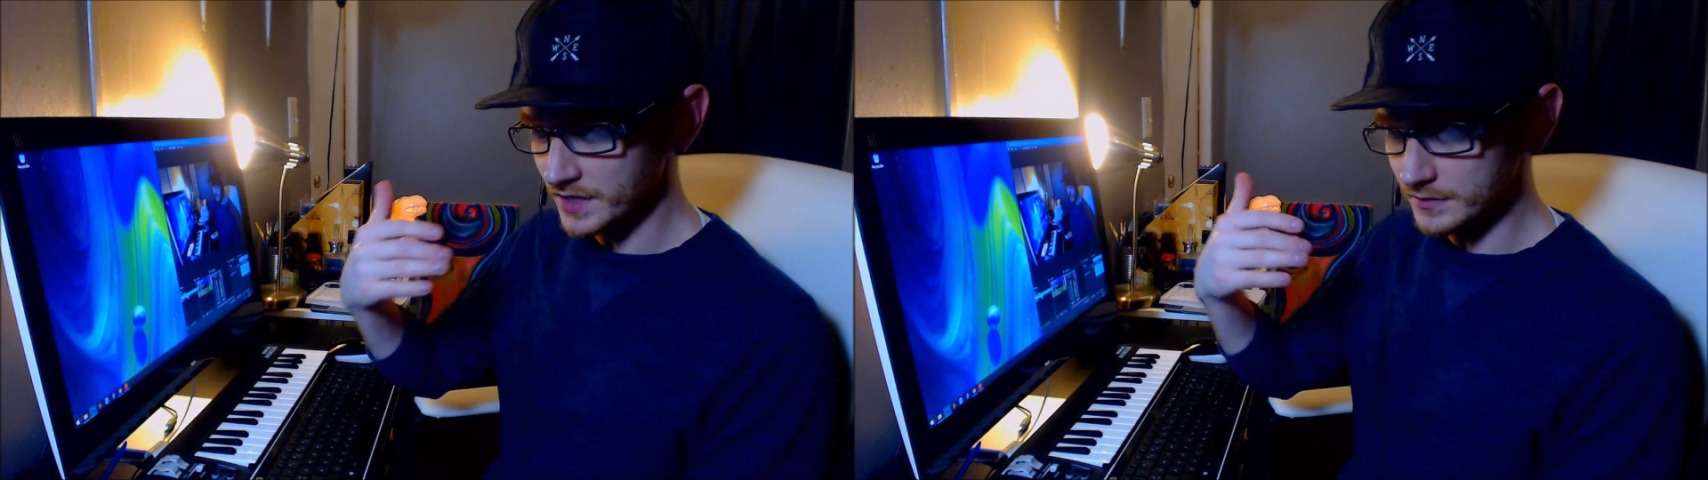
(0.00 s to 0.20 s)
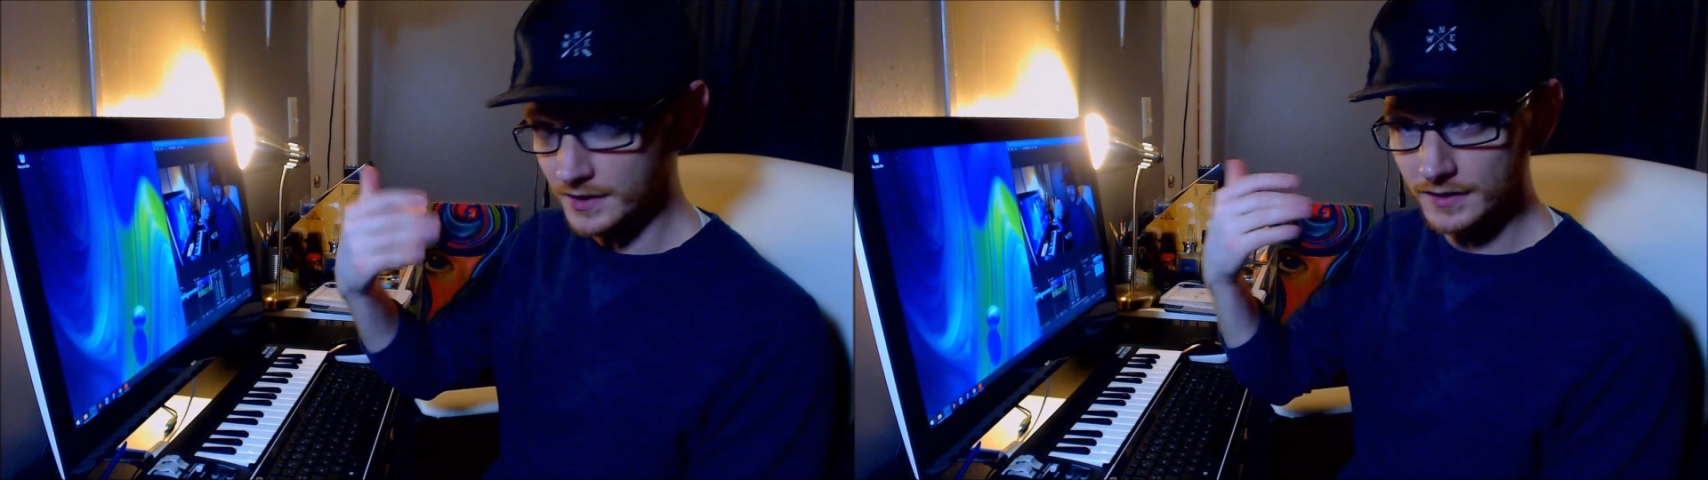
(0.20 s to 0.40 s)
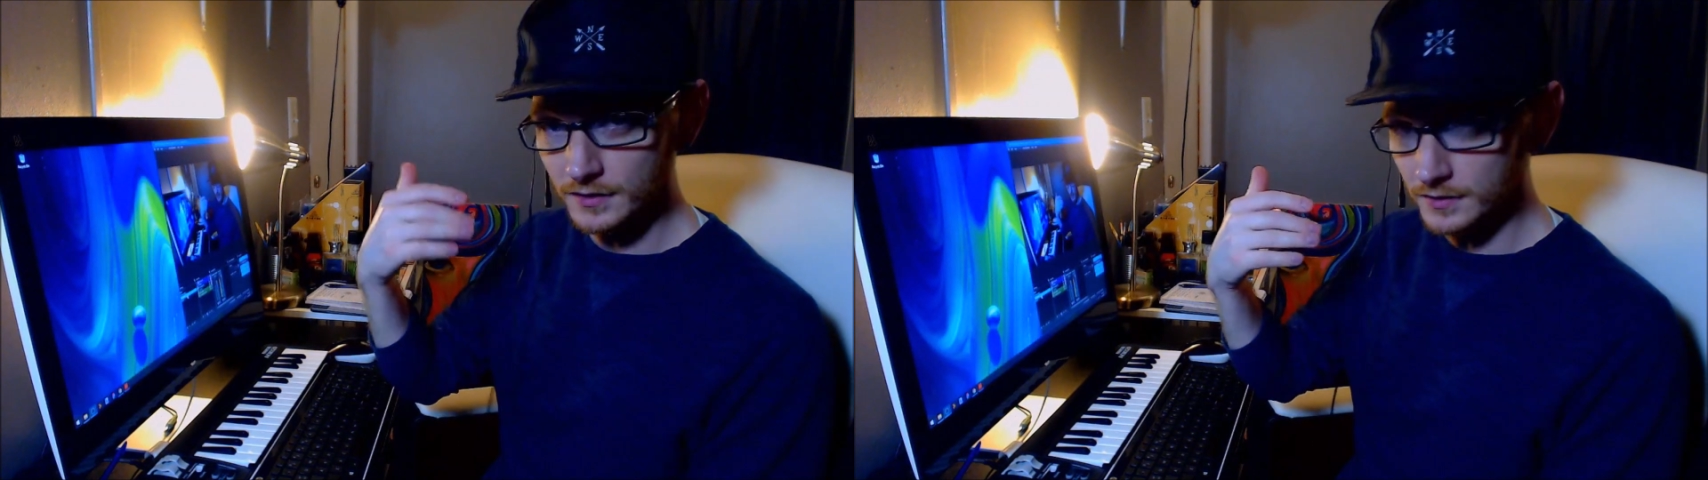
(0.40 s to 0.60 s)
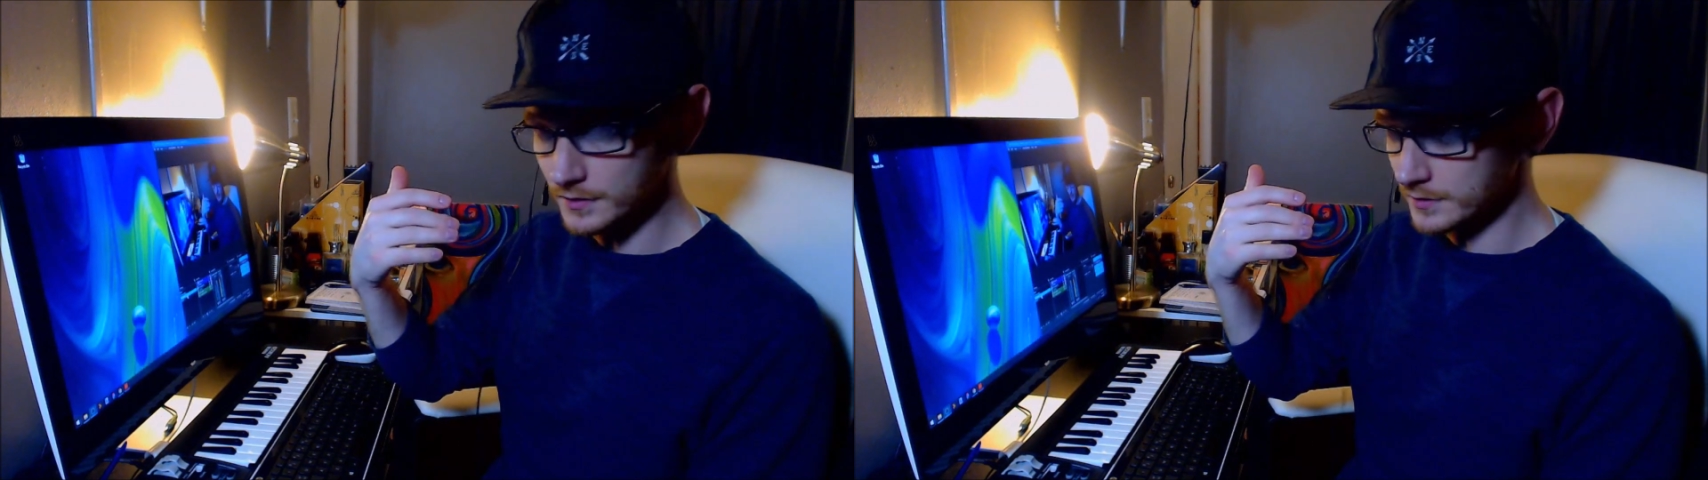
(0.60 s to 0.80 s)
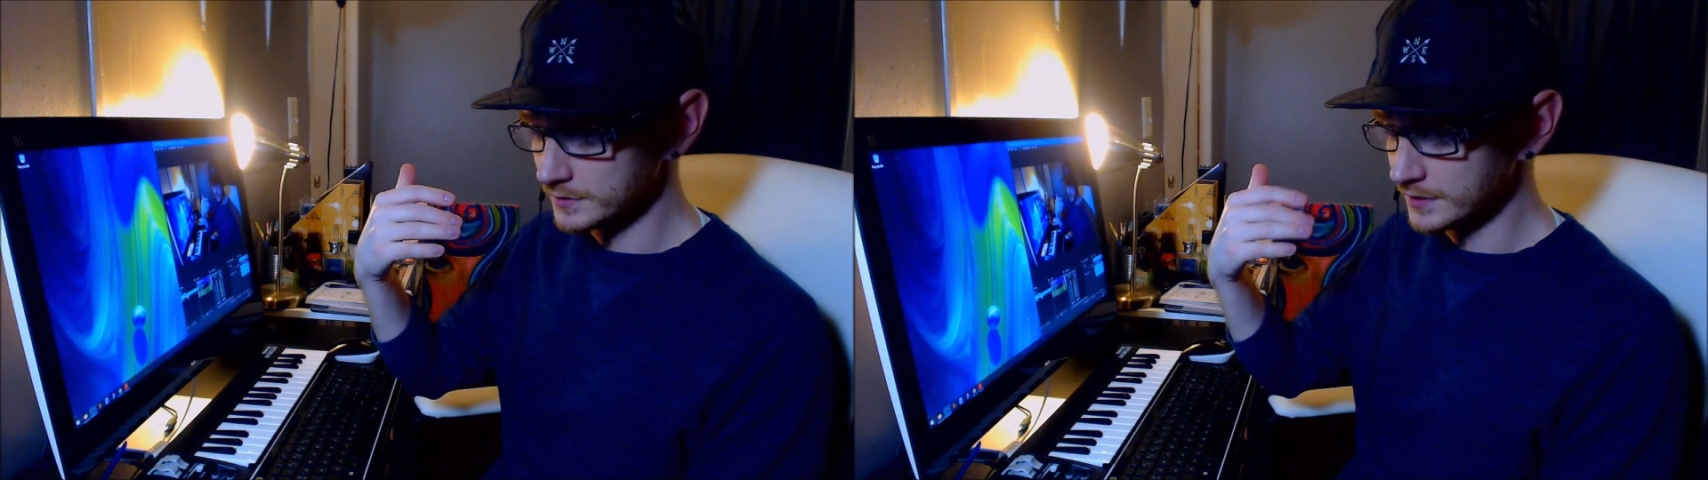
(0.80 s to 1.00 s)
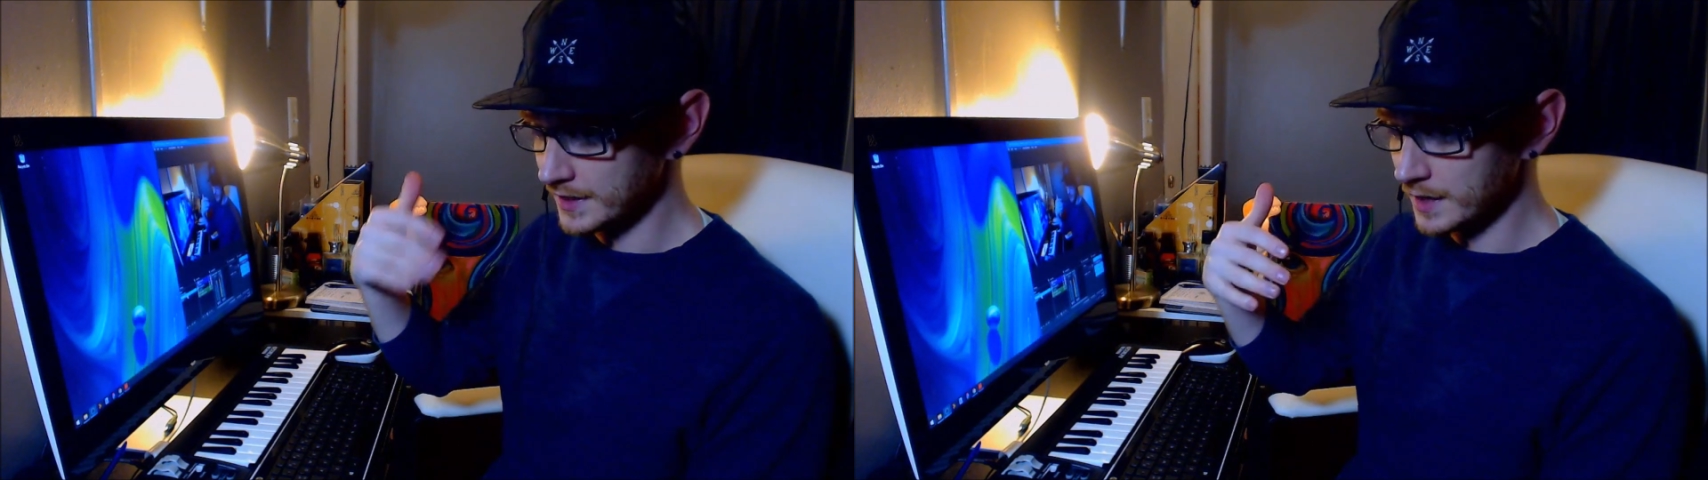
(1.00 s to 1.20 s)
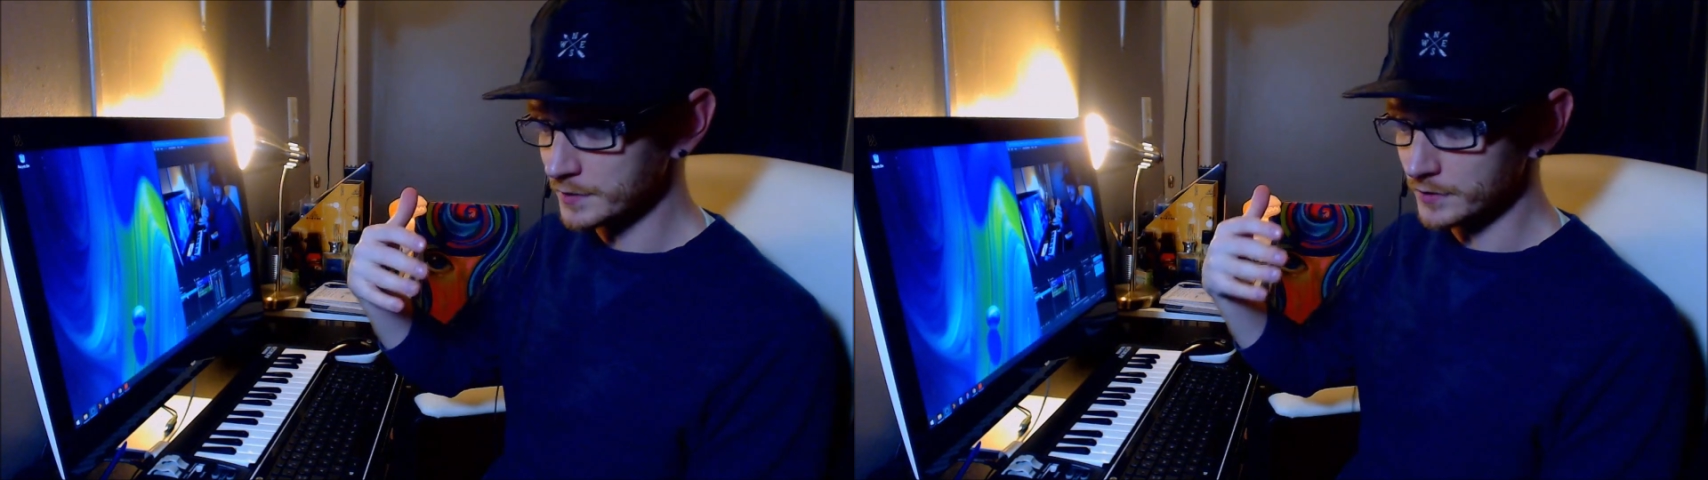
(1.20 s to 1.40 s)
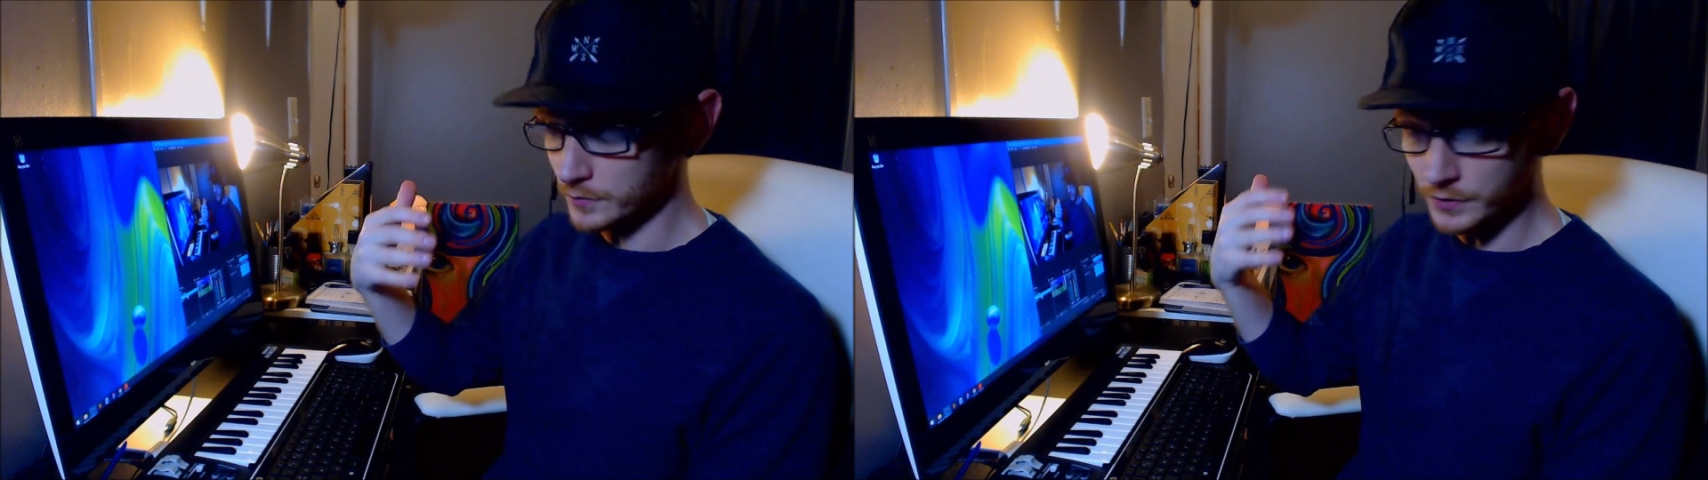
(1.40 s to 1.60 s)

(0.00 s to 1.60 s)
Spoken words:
dynamic